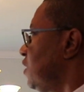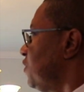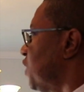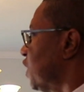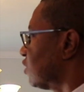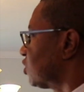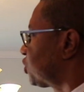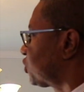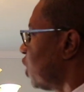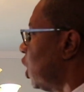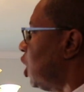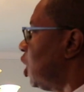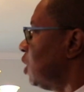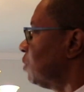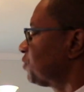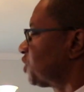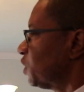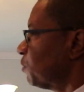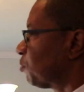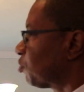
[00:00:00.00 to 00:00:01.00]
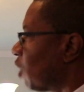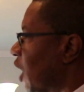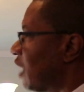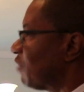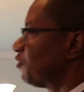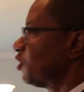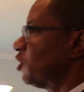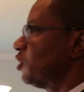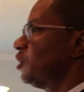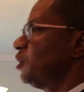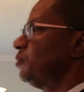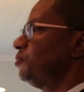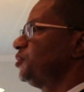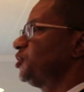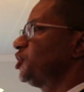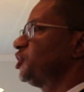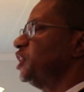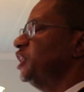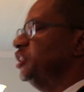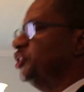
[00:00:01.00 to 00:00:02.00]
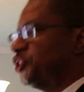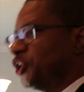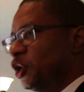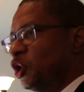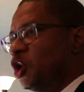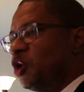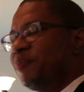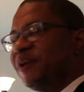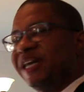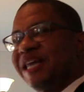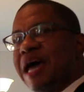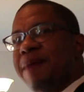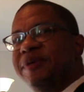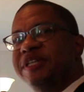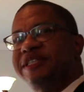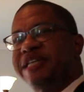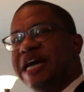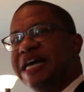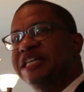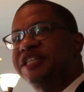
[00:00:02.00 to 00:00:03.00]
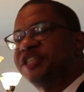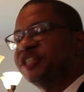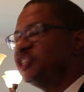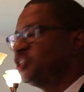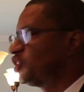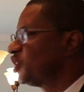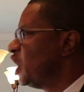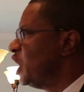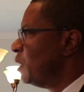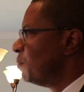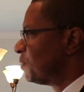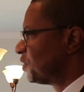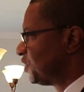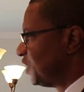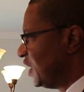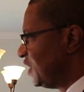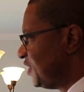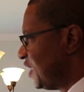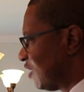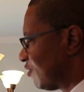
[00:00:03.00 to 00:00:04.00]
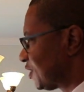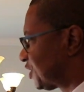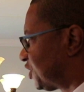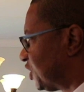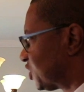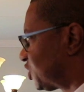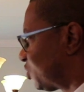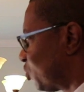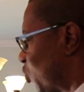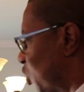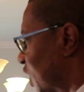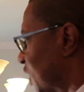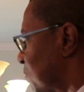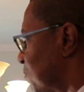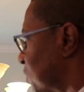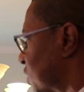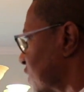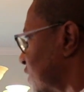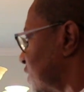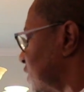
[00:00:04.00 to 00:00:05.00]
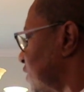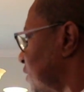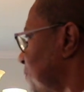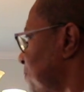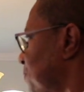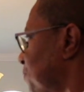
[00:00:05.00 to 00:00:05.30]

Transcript: There's Psalms and Proverbs and Job and Lamentations, but then there's this one book